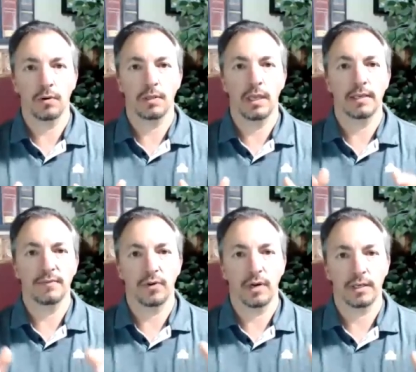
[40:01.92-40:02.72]

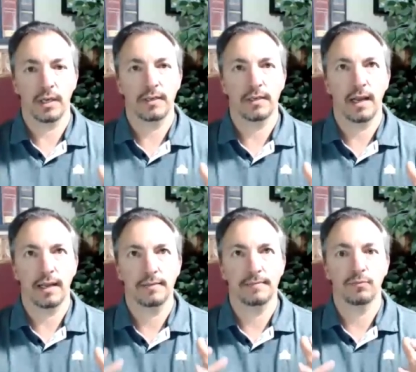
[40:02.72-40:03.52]
And for us, and
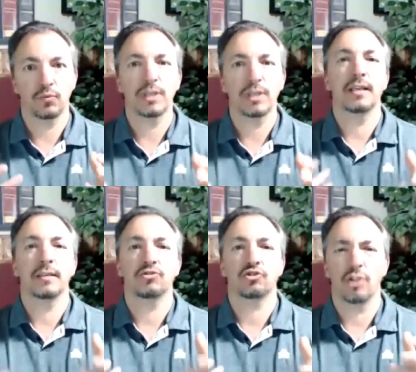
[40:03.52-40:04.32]
I
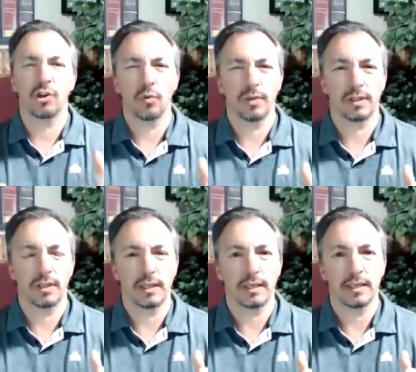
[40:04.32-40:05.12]
really struggle with
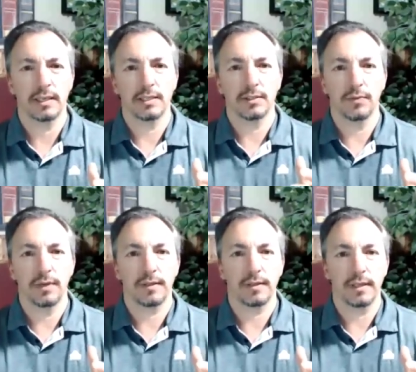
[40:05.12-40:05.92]

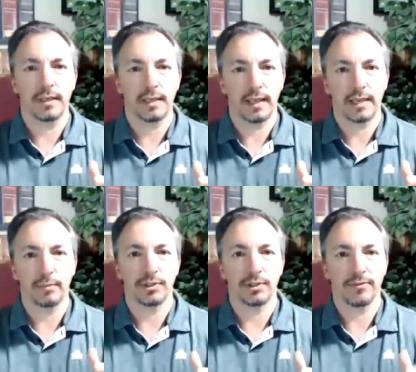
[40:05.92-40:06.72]
the
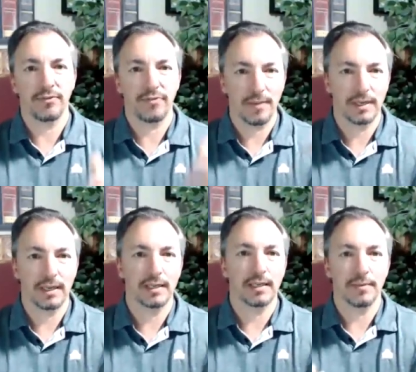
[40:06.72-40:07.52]
labels of
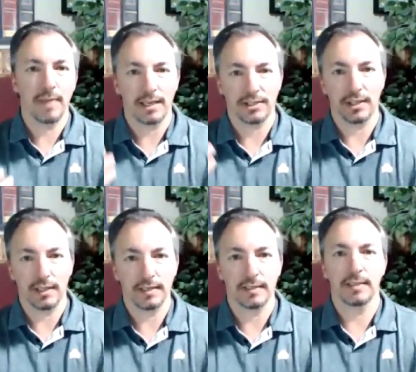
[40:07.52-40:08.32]
feminine and
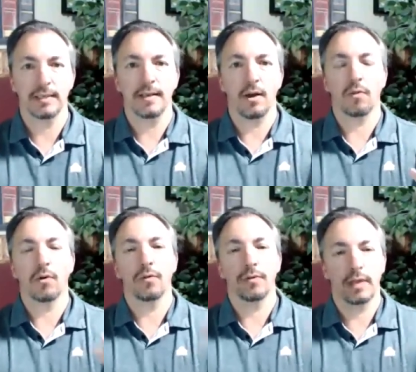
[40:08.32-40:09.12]
masculine,
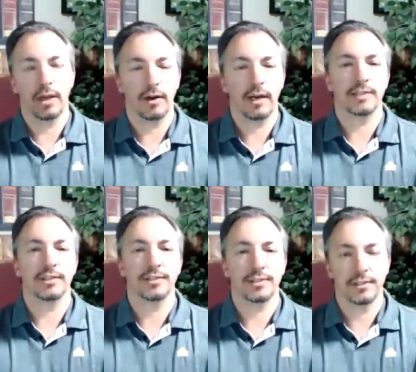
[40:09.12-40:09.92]
although there are
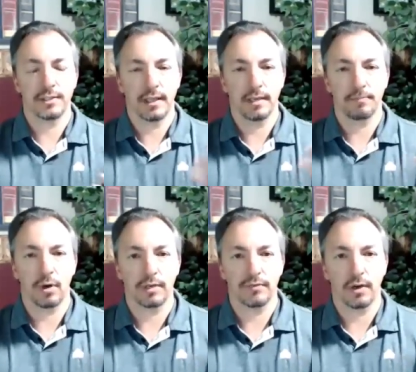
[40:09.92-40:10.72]
essences in that
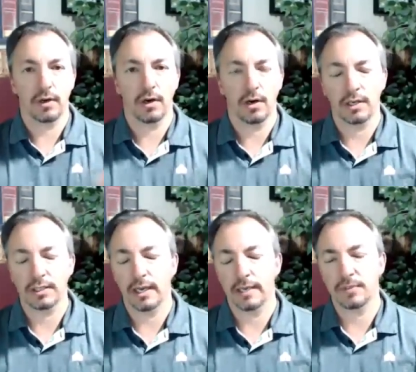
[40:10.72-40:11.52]
part of our
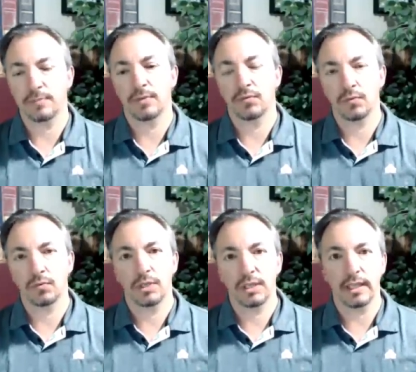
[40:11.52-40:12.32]
archetypes. But
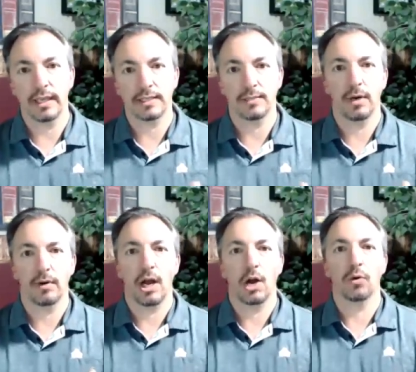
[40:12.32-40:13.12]
really, it's
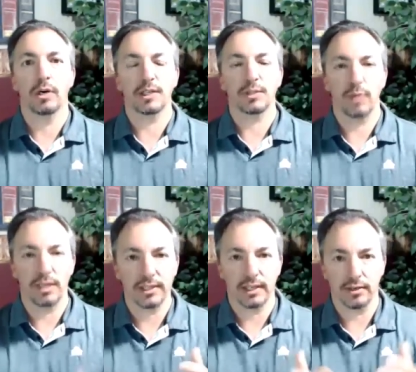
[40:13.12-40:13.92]
about how we're
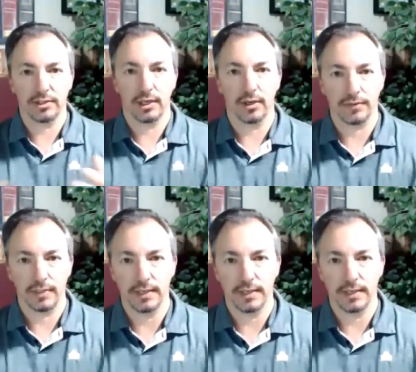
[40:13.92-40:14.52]
expressing ourselves.